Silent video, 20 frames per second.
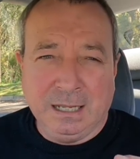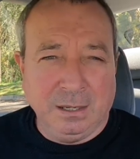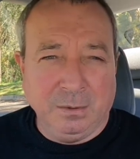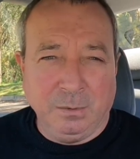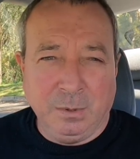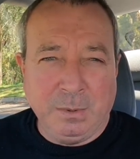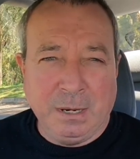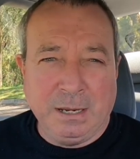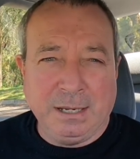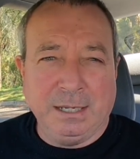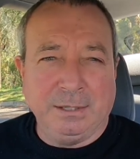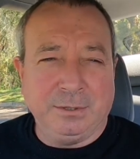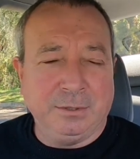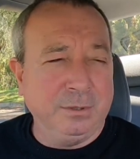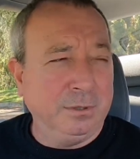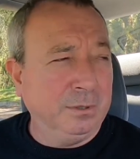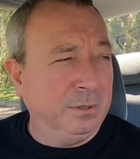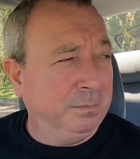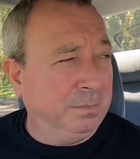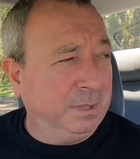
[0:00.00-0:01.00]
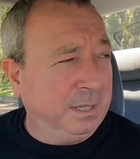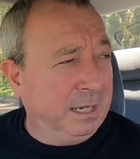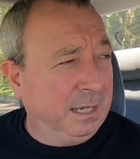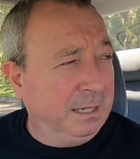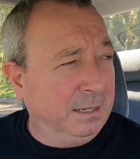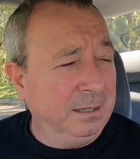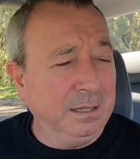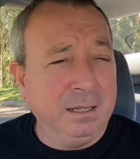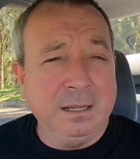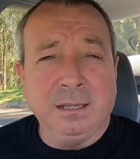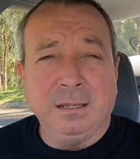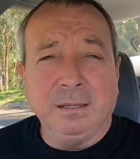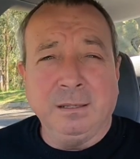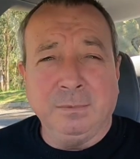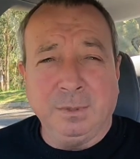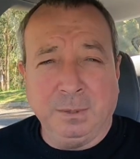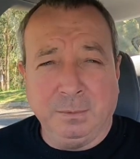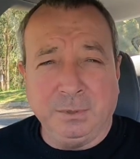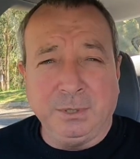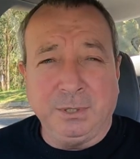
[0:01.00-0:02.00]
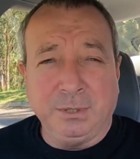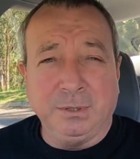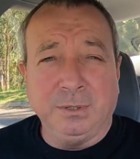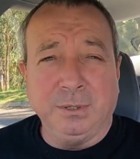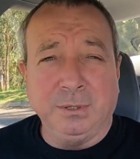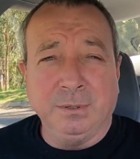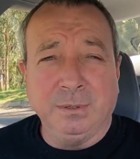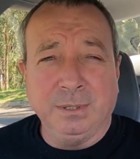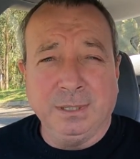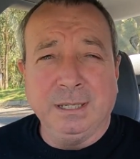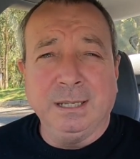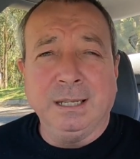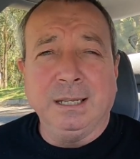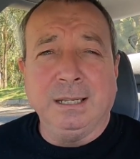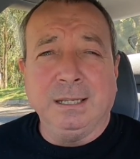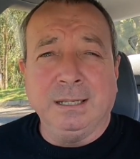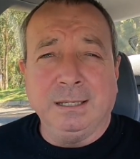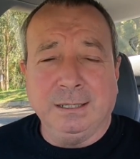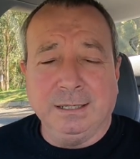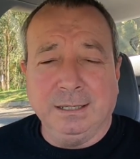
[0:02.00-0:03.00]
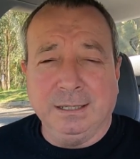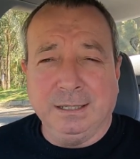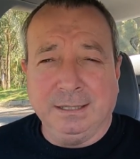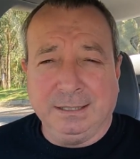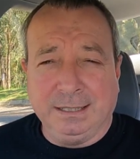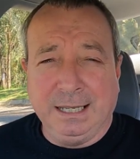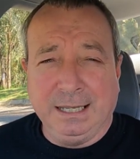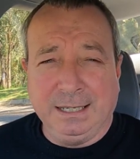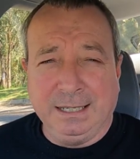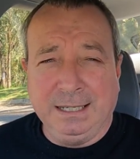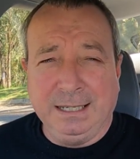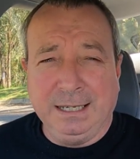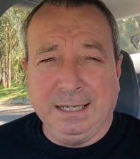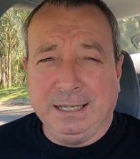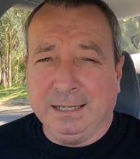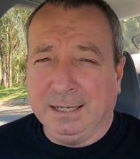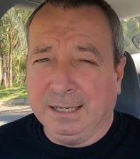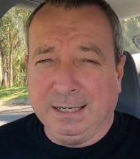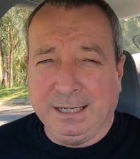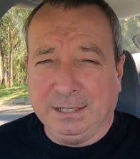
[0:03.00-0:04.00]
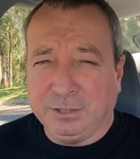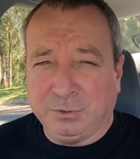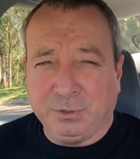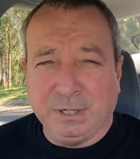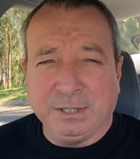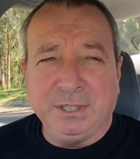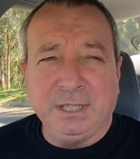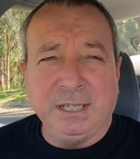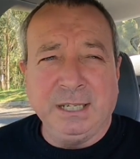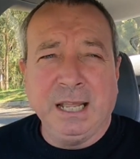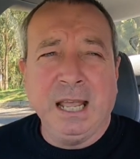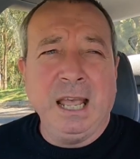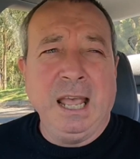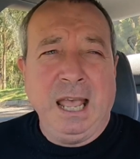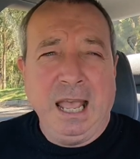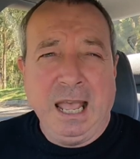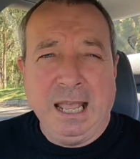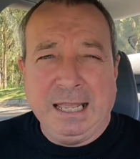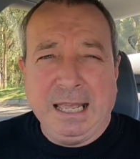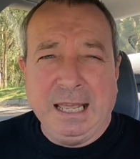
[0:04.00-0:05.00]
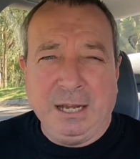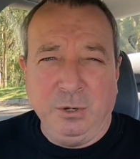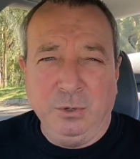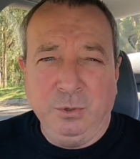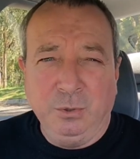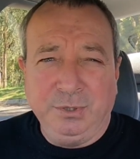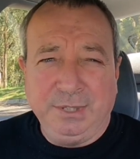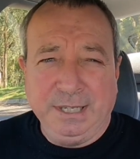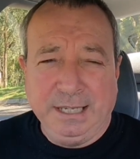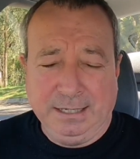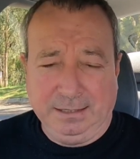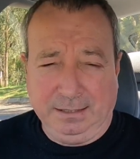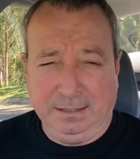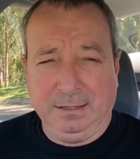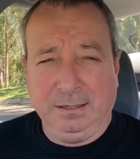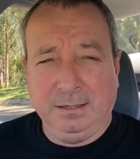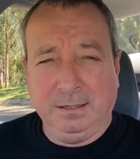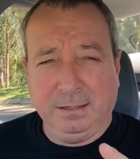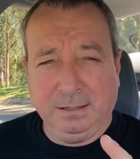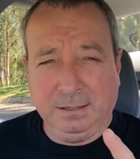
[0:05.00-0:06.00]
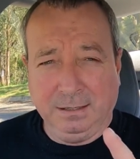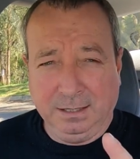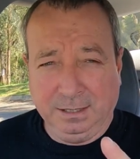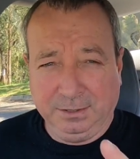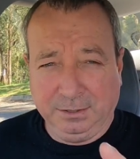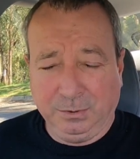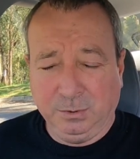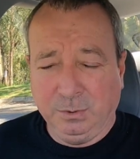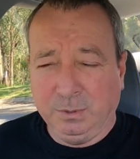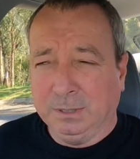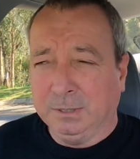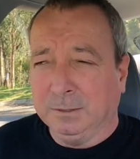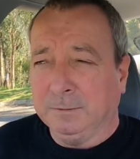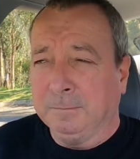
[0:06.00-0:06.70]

We won't get too complicated. What we should do is get eating and get stretching and get oozing. Let's do it.